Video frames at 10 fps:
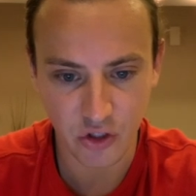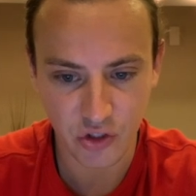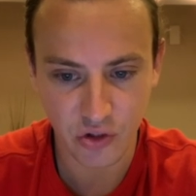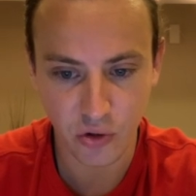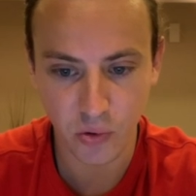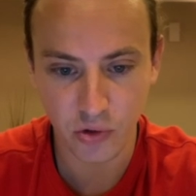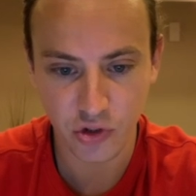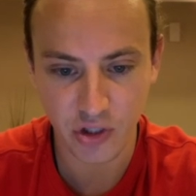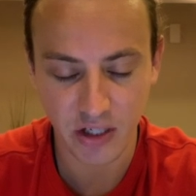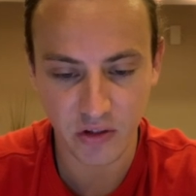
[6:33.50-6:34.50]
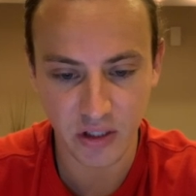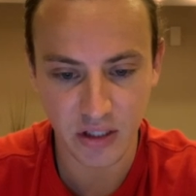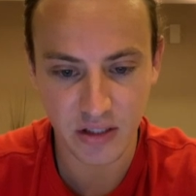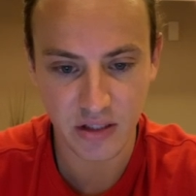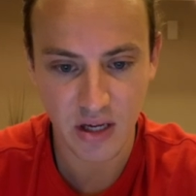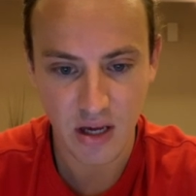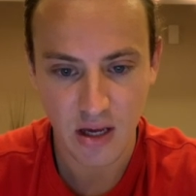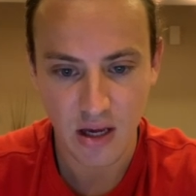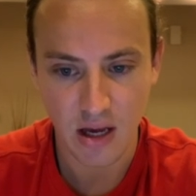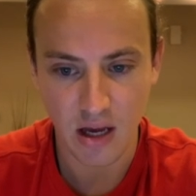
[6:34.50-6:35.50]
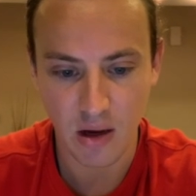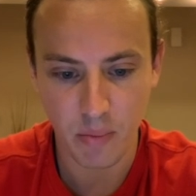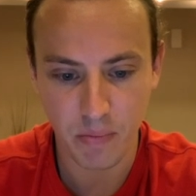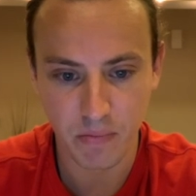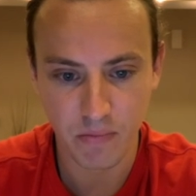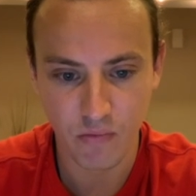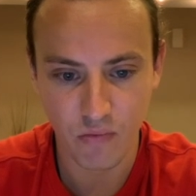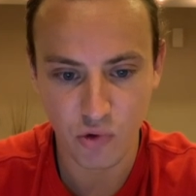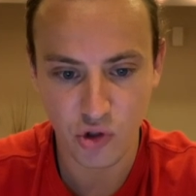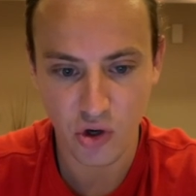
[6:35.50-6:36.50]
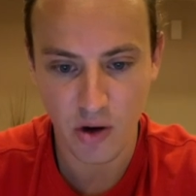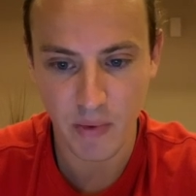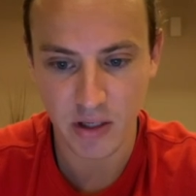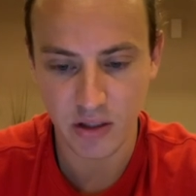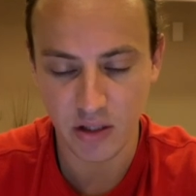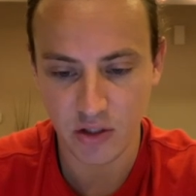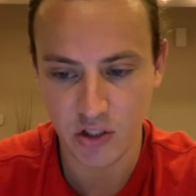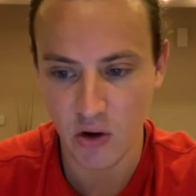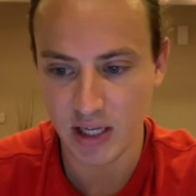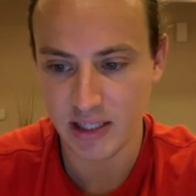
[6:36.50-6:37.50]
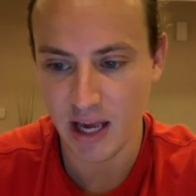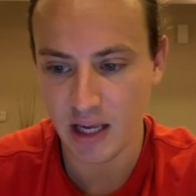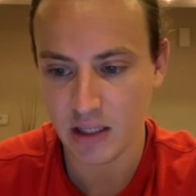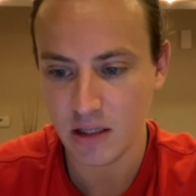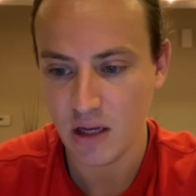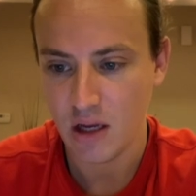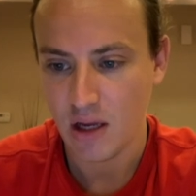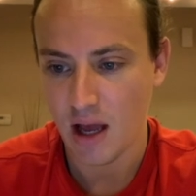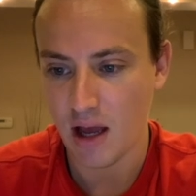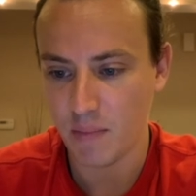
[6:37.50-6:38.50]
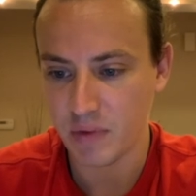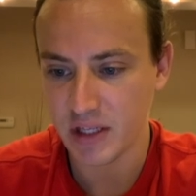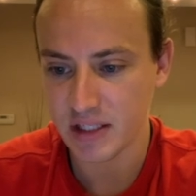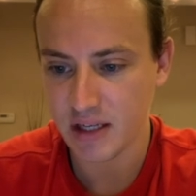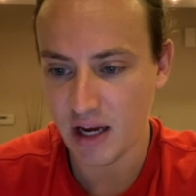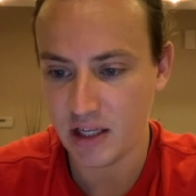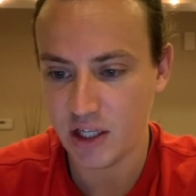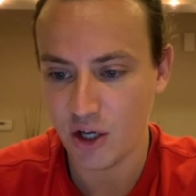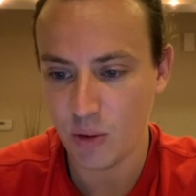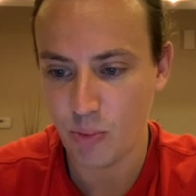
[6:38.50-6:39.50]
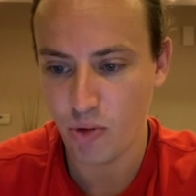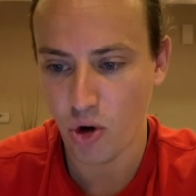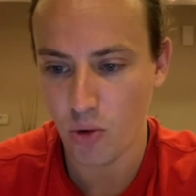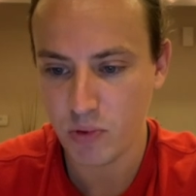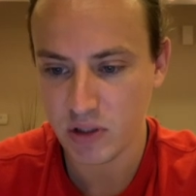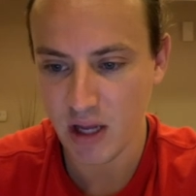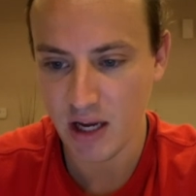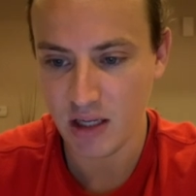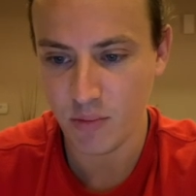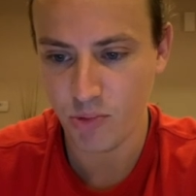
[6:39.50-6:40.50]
Cool Shadowless Charmander here. So again, this guy here, Probstein,